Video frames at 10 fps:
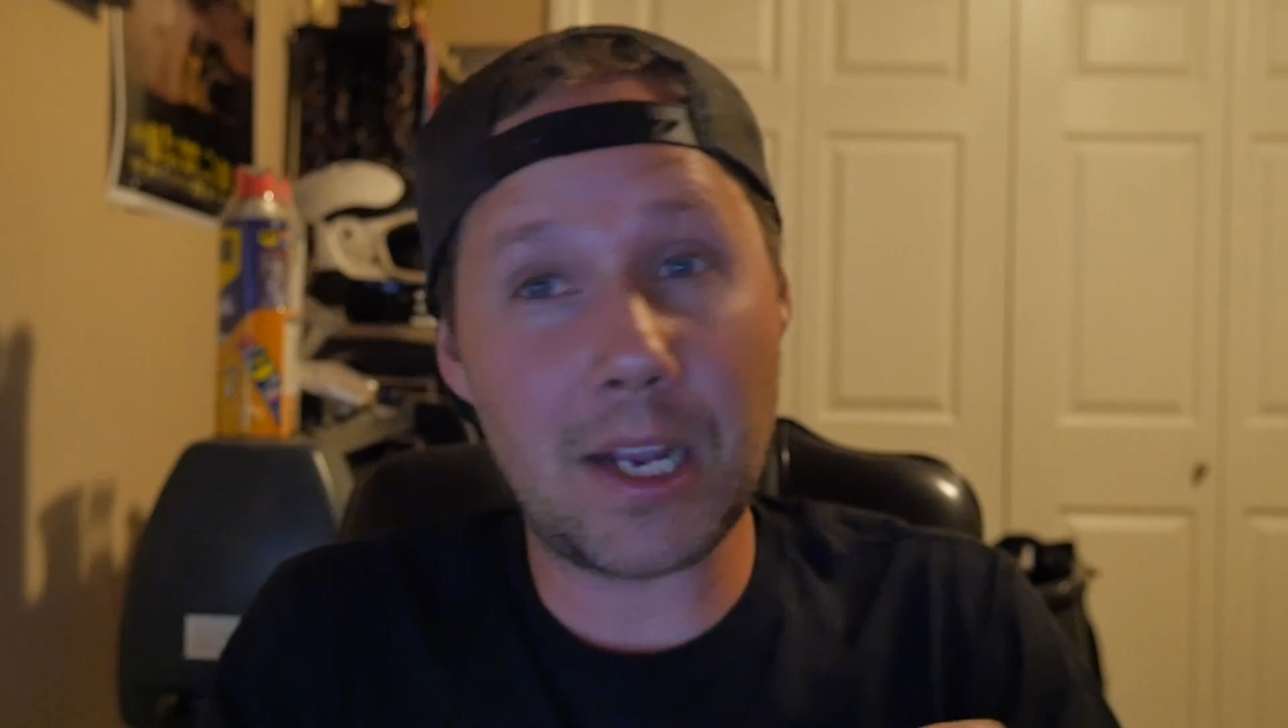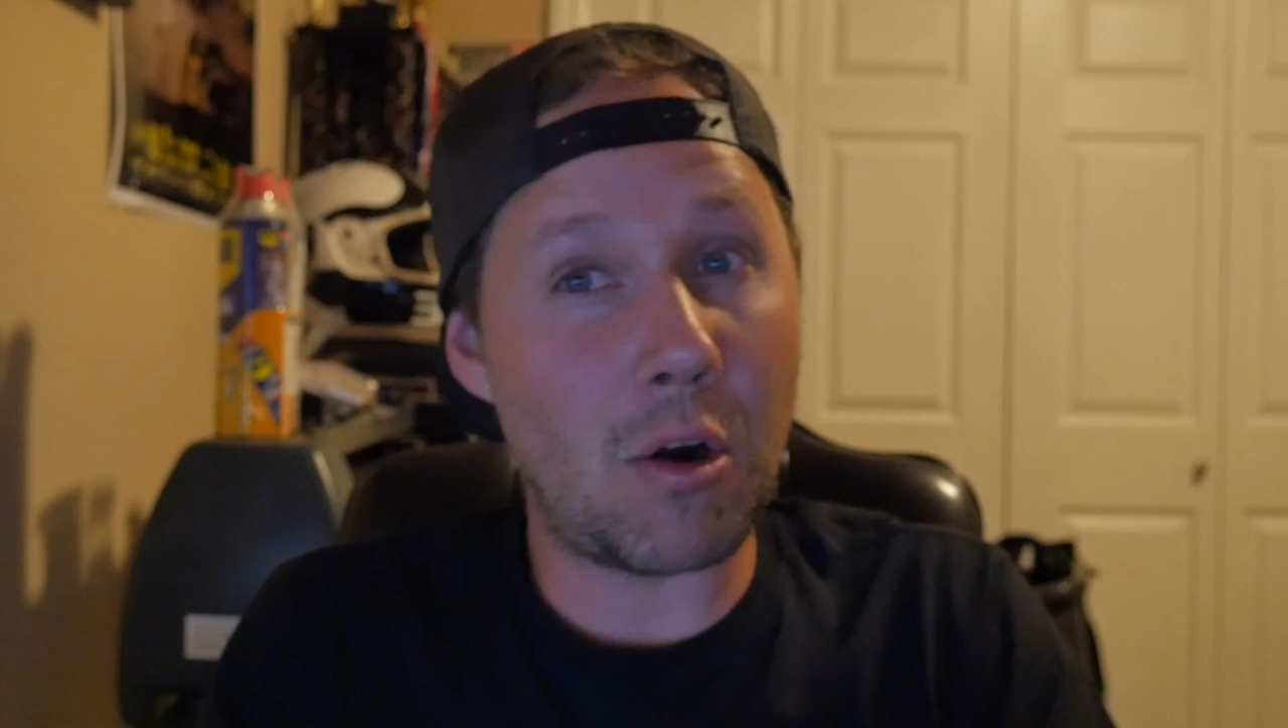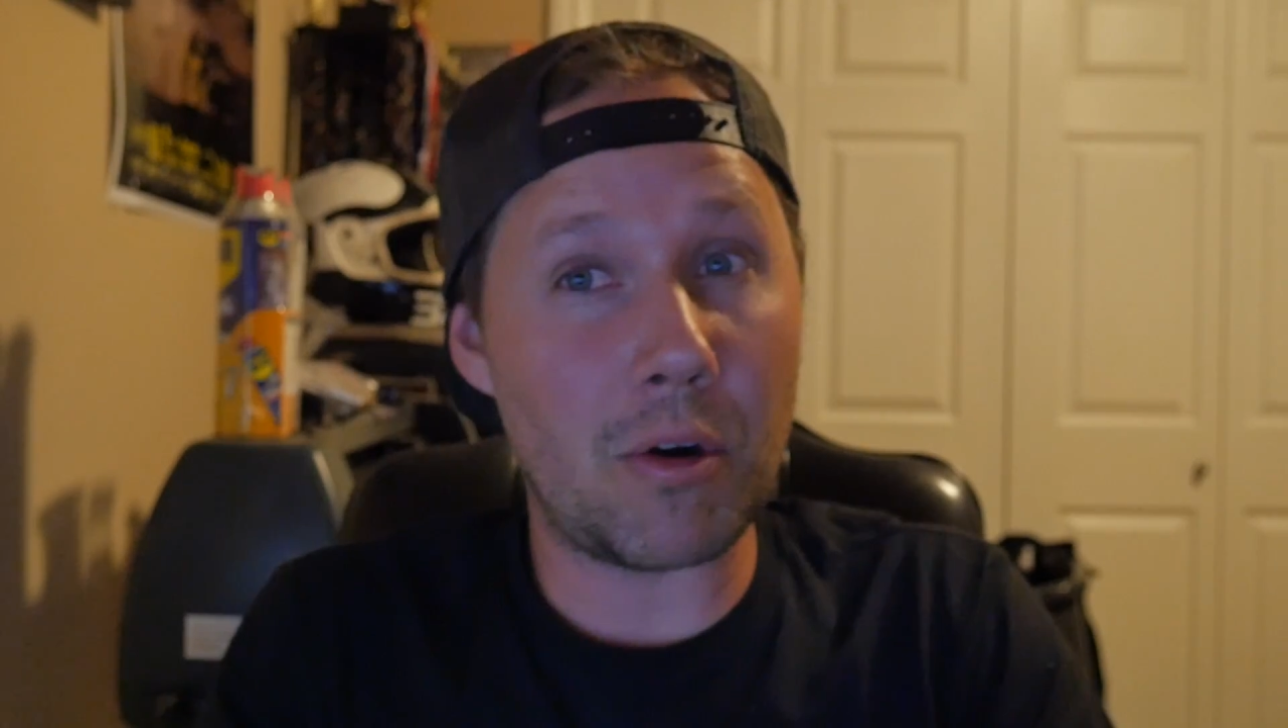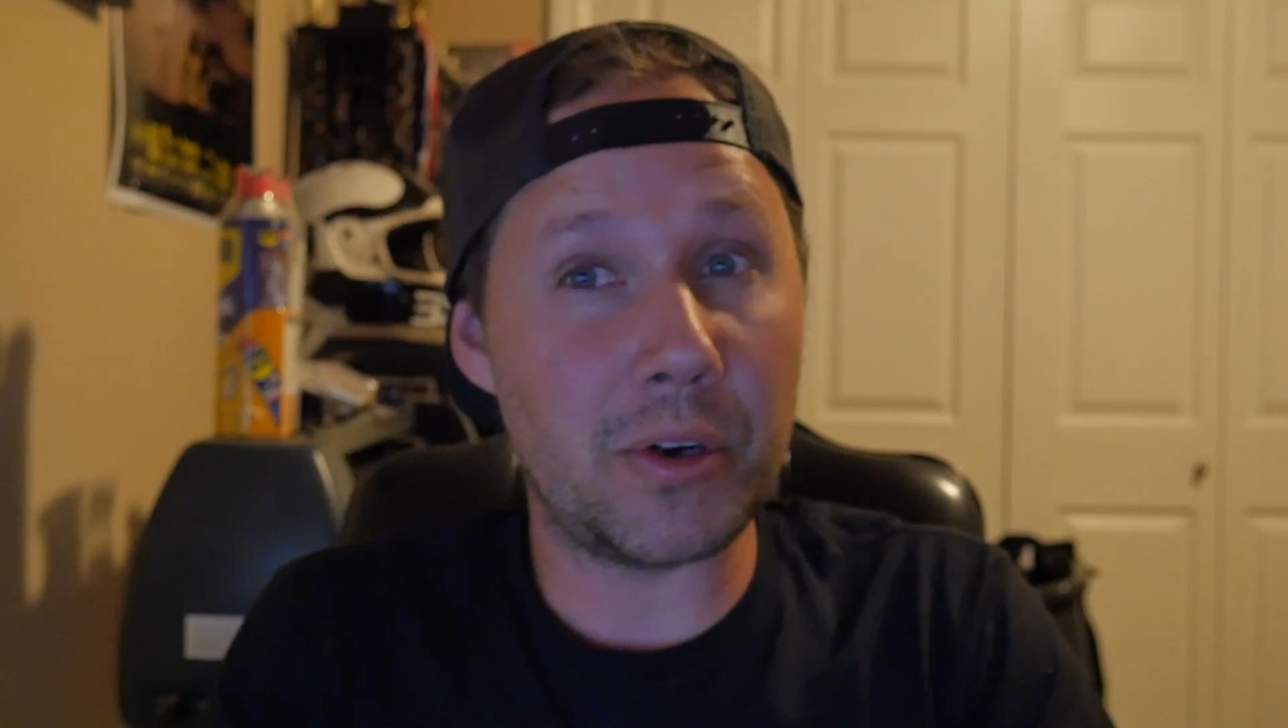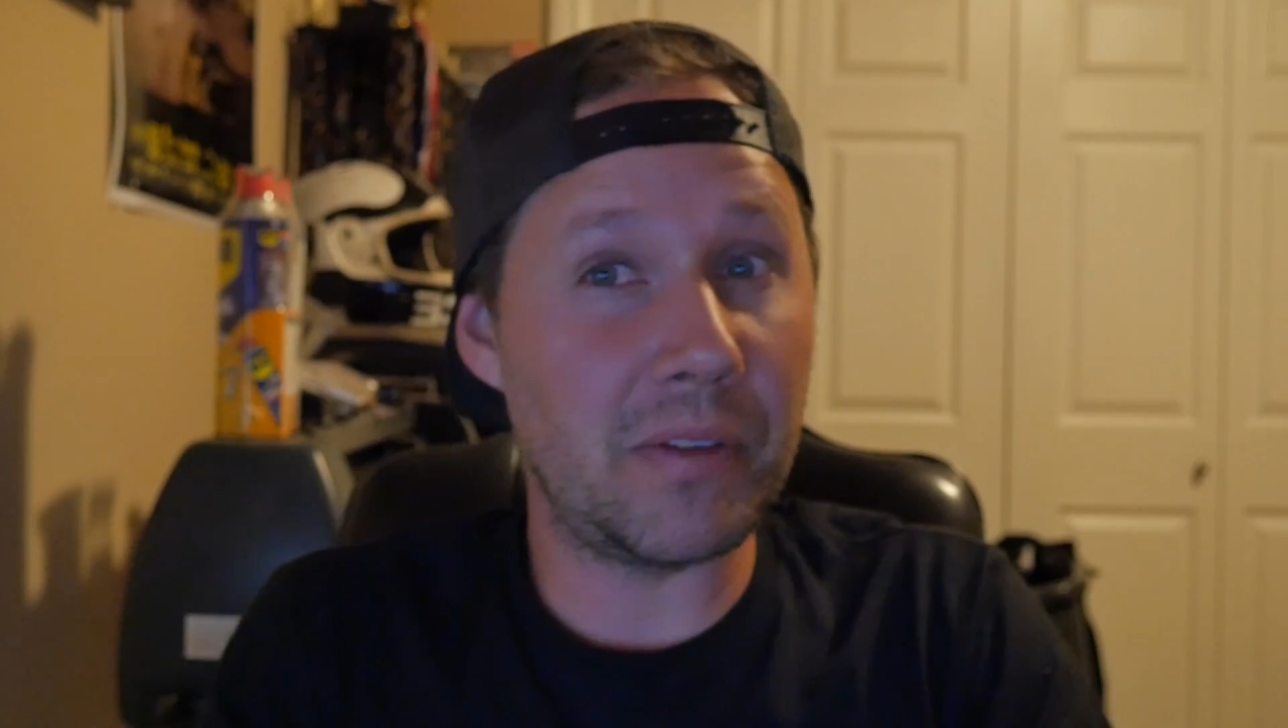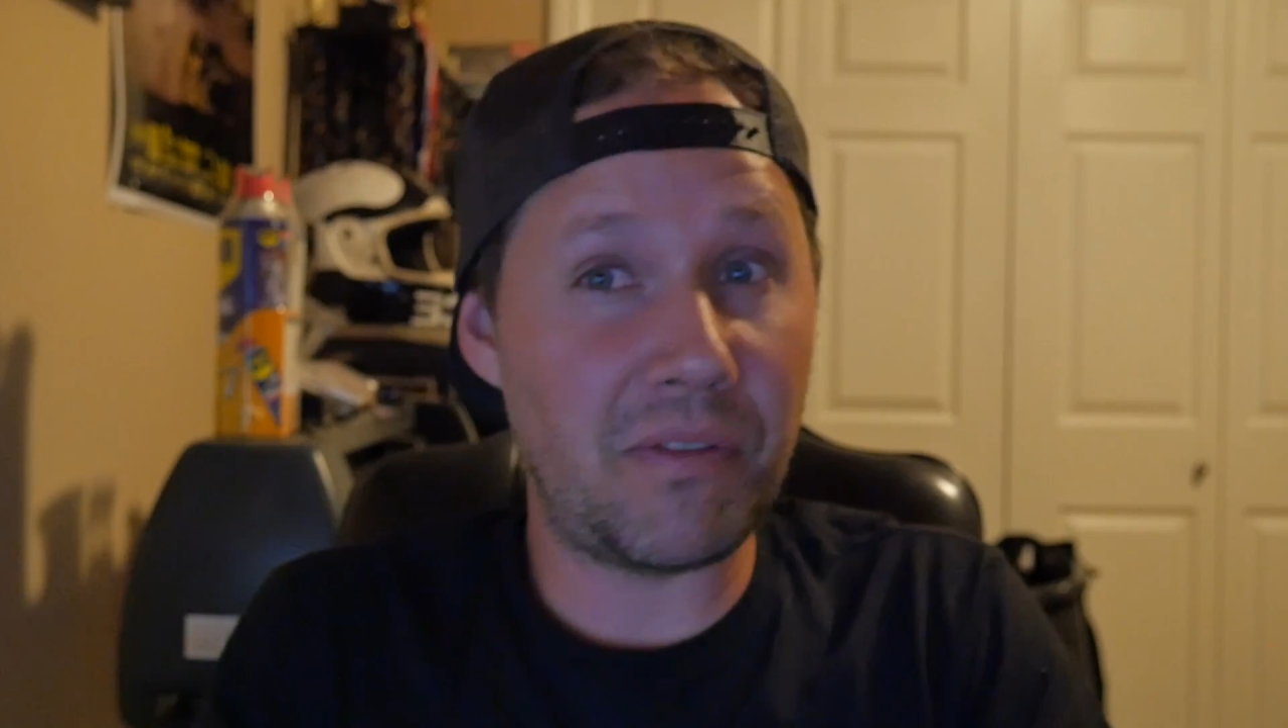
harder to